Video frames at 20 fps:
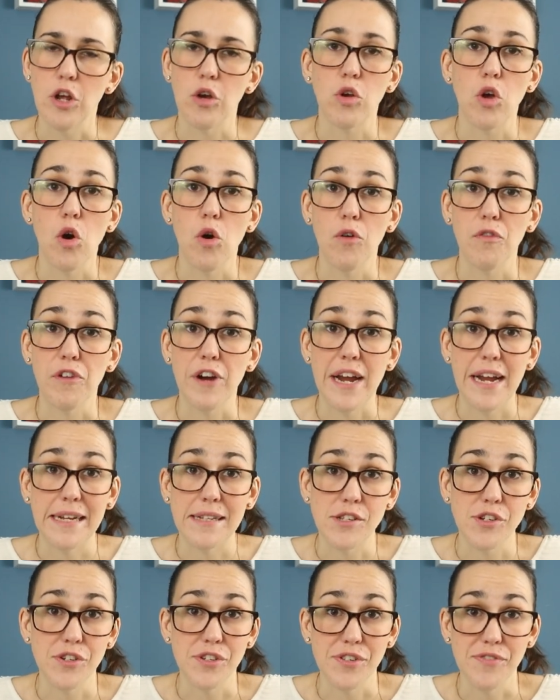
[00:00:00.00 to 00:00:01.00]
go over
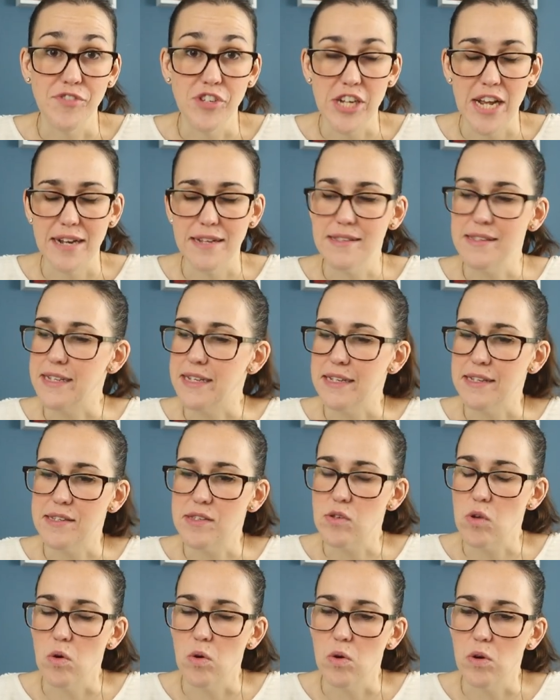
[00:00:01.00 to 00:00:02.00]
Answers of
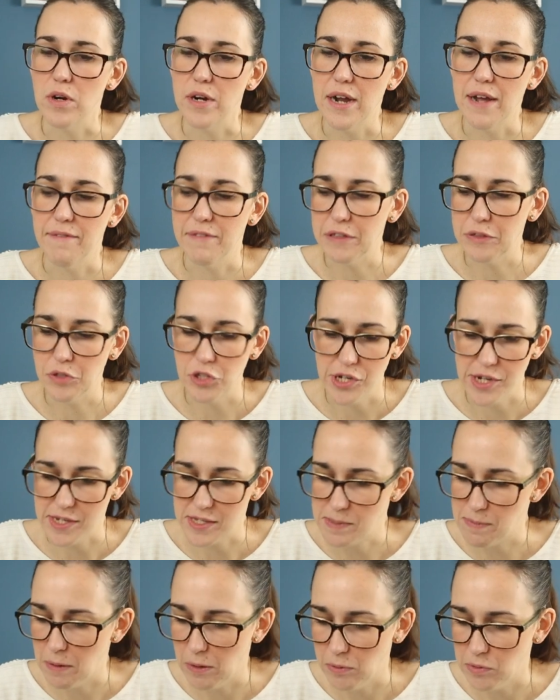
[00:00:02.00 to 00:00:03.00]
Genesis or Evolution
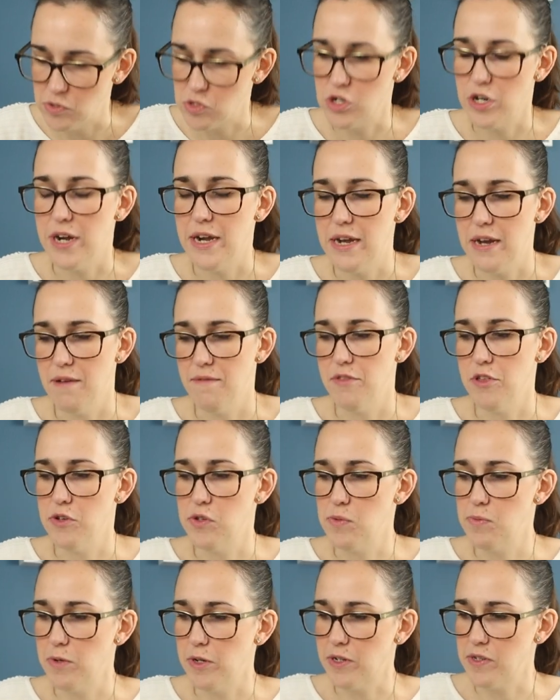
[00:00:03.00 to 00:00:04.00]
Exposed or any of
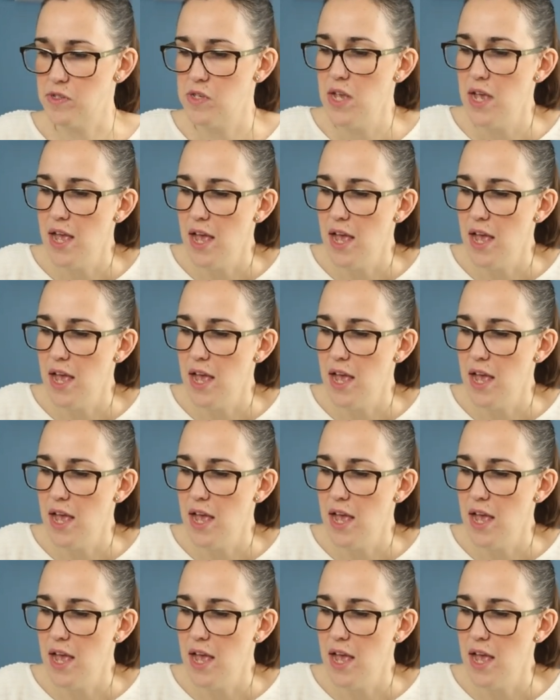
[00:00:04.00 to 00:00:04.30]
those books,